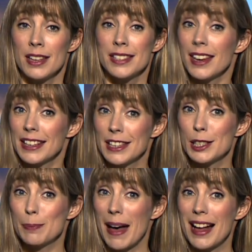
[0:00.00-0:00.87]
sunny
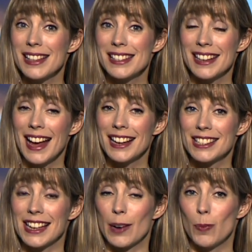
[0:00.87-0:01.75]
spells, and
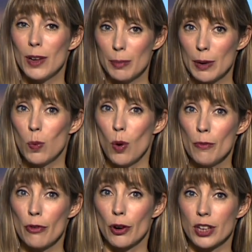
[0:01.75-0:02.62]
actually it will be
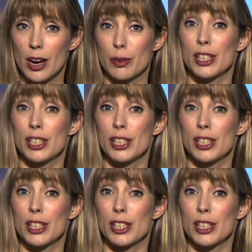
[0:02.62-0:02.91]
warm for October,